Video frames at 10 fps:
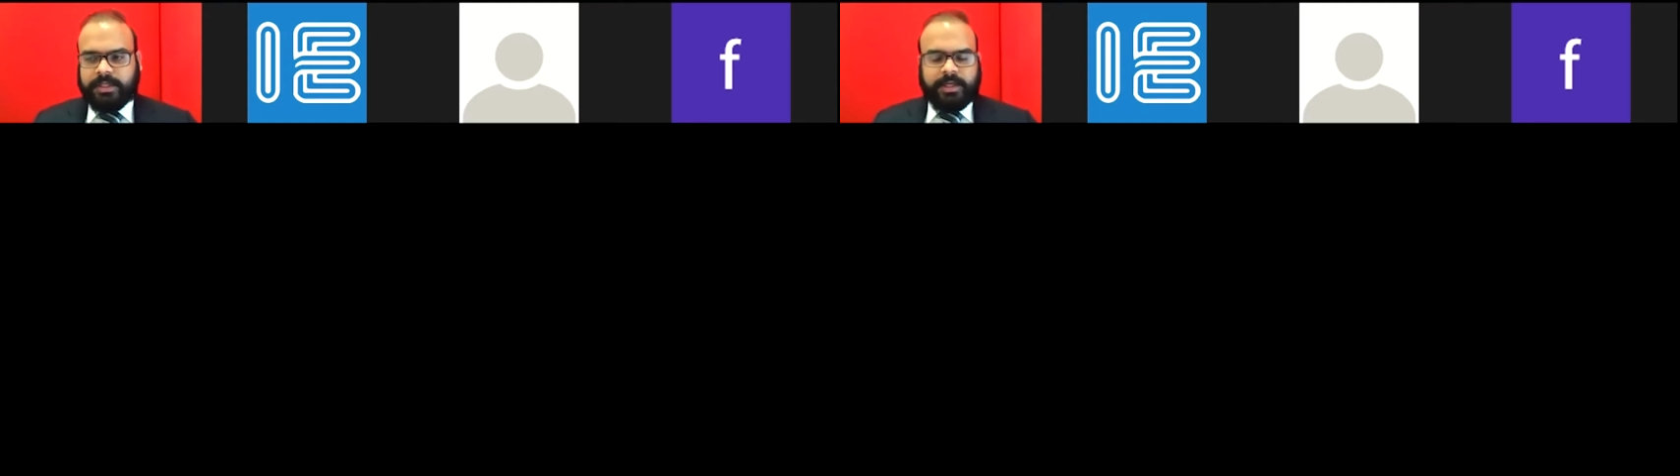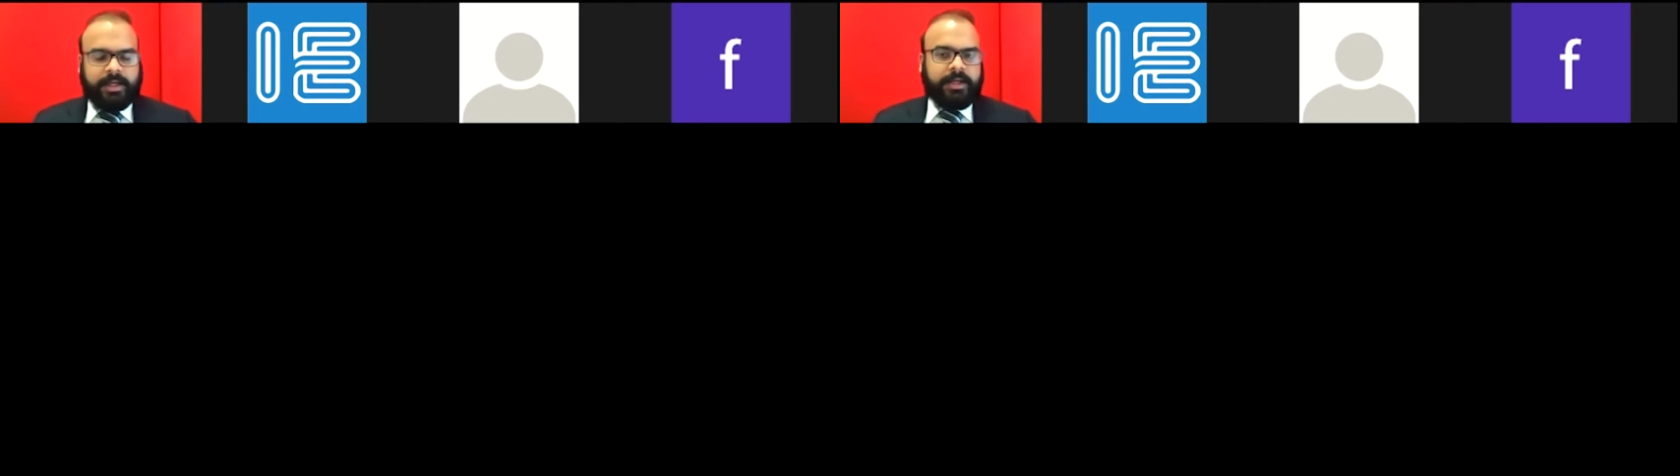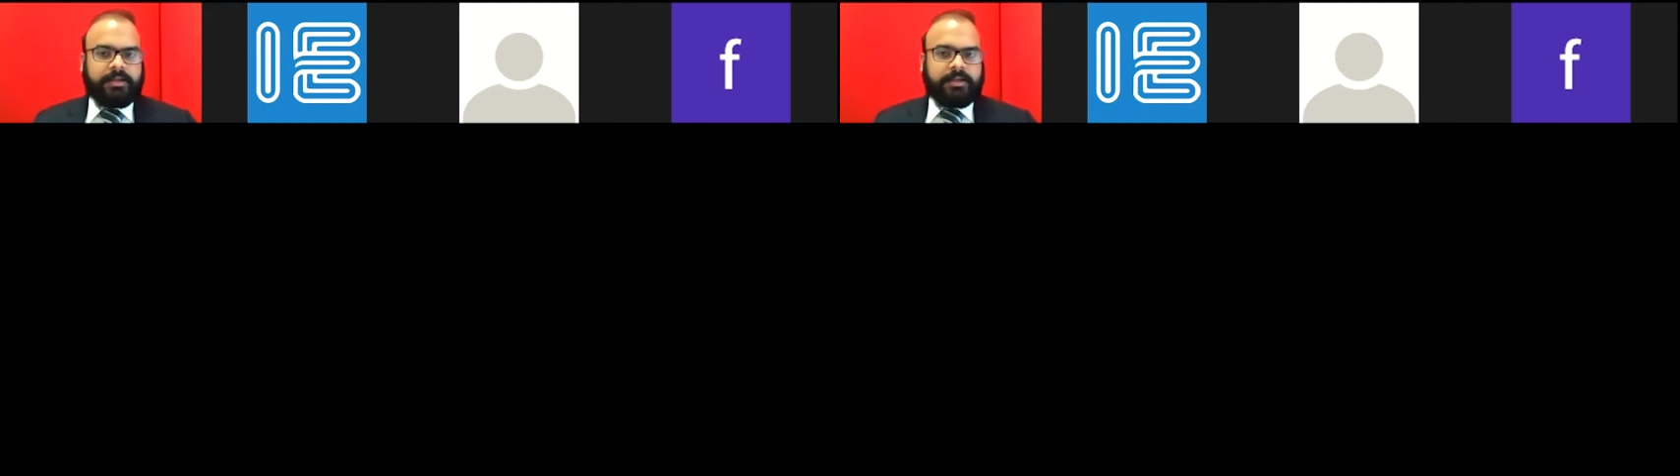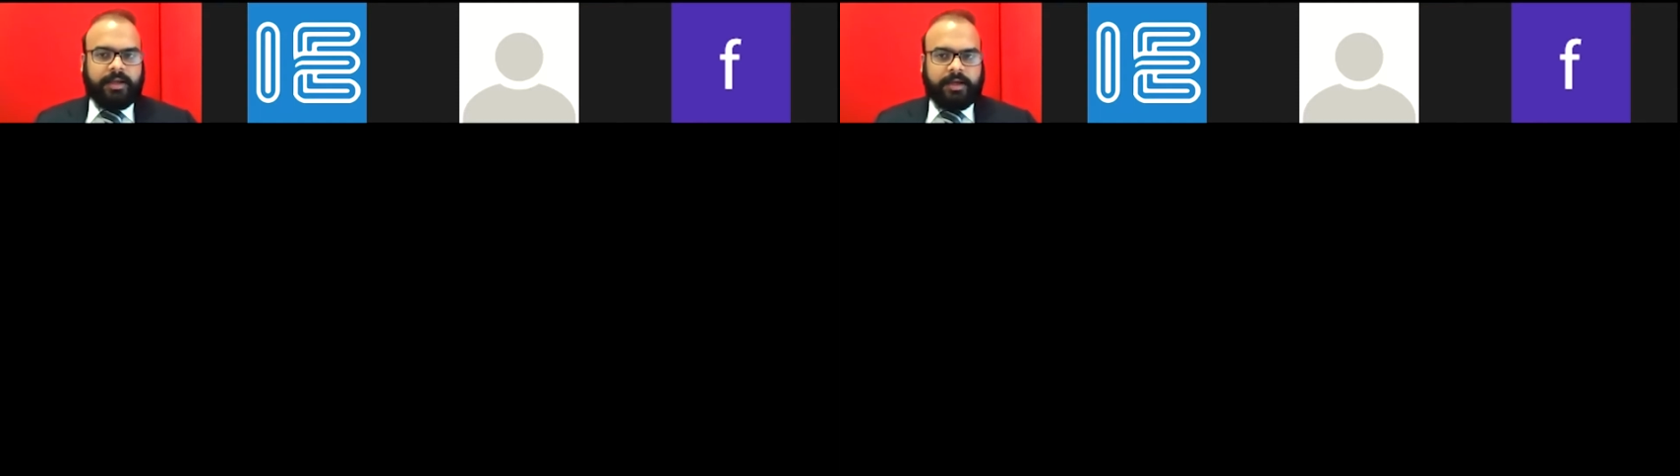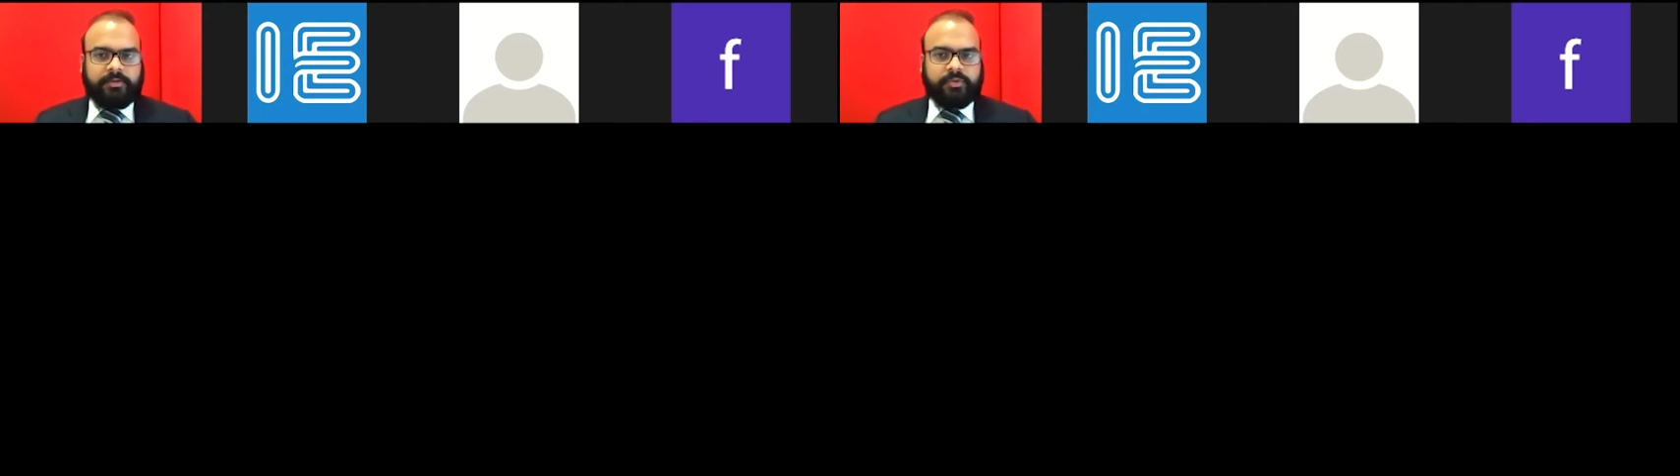and
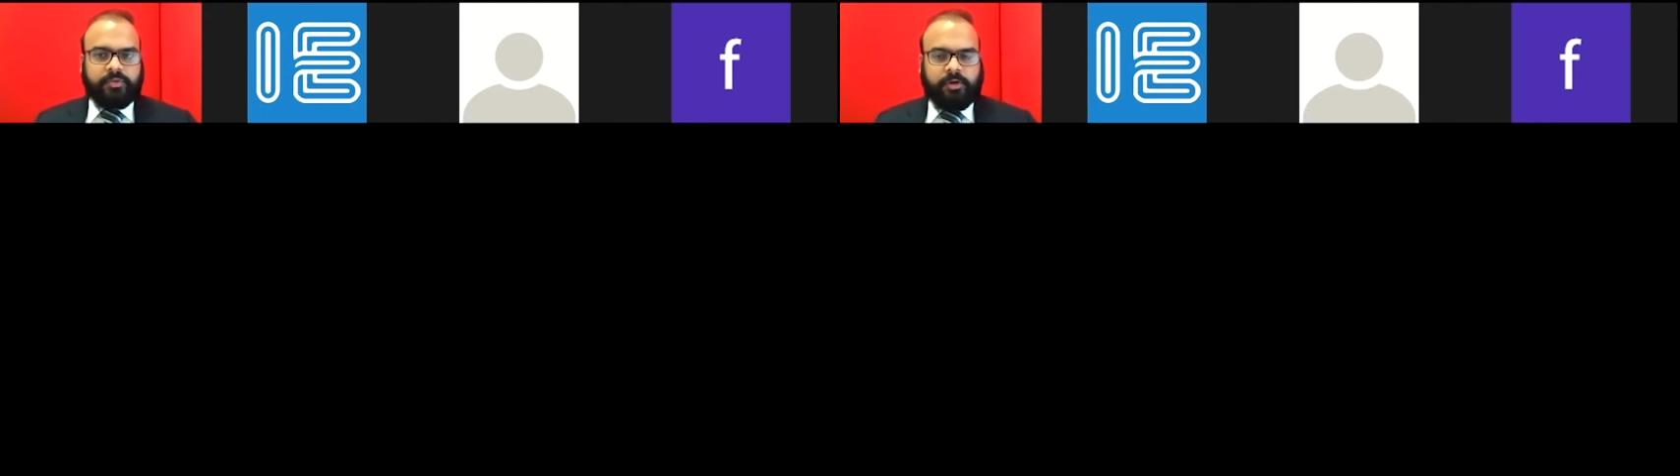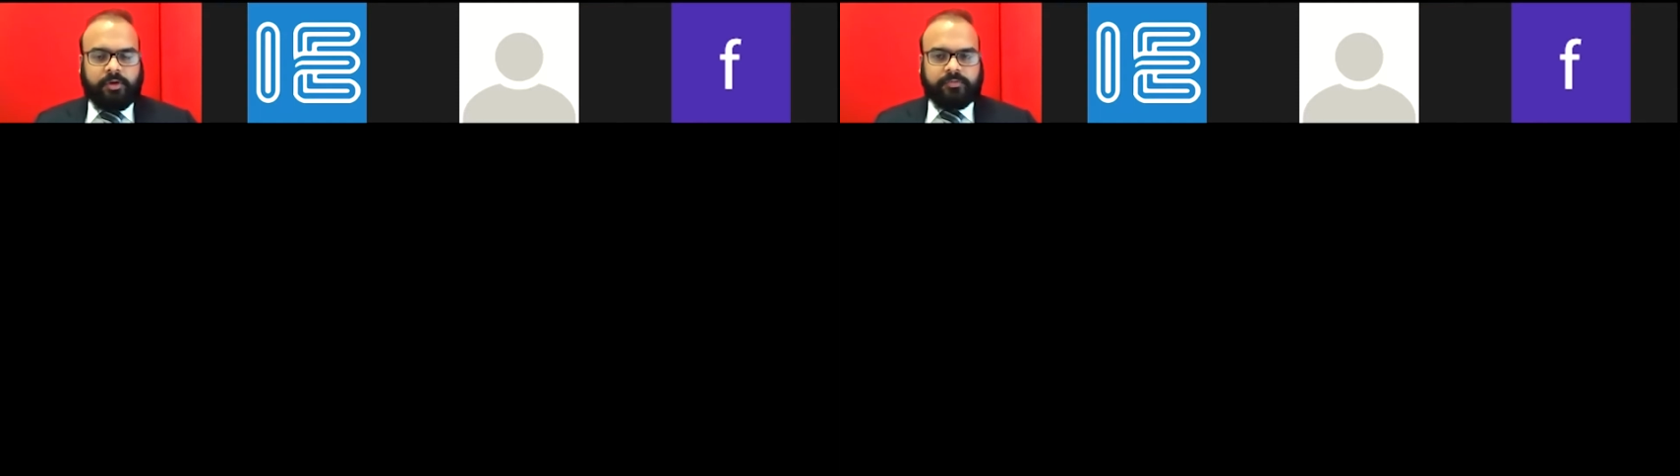I do a lot